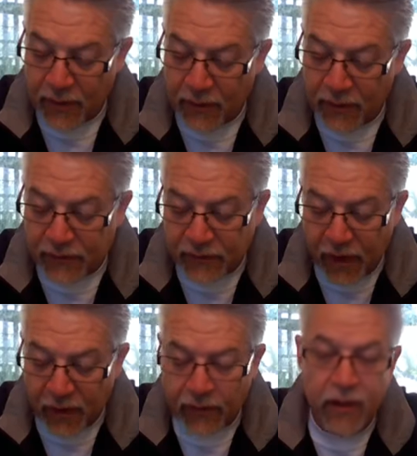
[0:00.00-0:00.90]
the
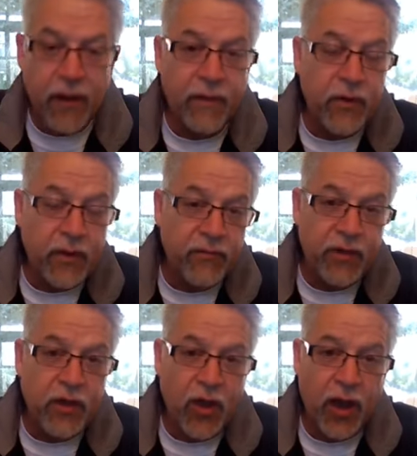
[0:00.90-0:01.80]
Son of the
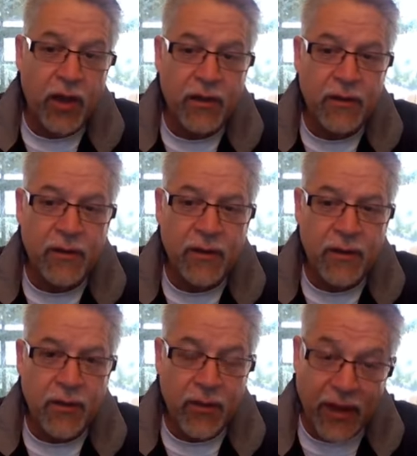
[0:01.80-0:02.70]
living God.
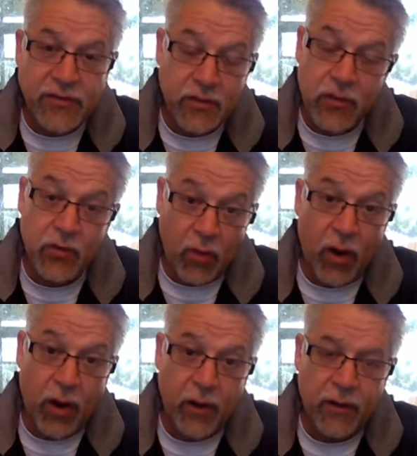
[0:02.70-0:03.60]
That's who you
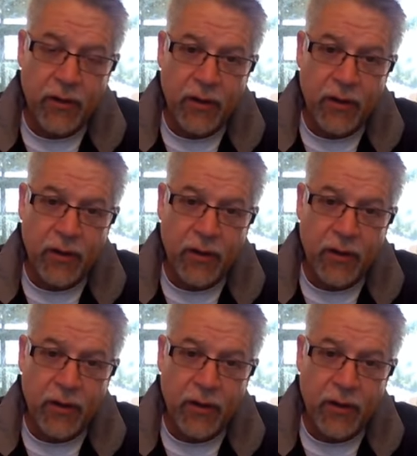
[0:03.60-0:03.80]
are.